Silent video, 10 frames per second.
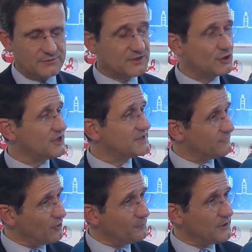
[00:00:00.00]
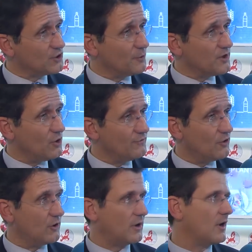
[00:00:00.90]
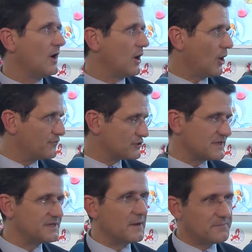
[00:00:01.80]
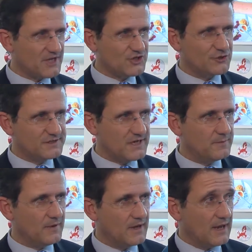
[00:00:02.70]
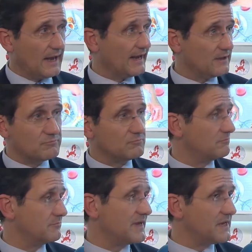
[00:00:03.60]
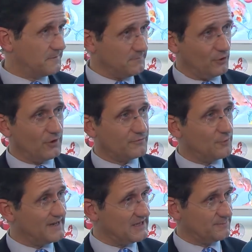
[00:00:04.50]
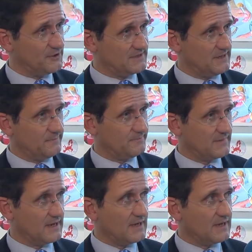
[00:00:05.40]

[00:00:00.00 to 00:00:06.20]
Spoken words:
research and development coming over, obviously the application team, and many people of the management team.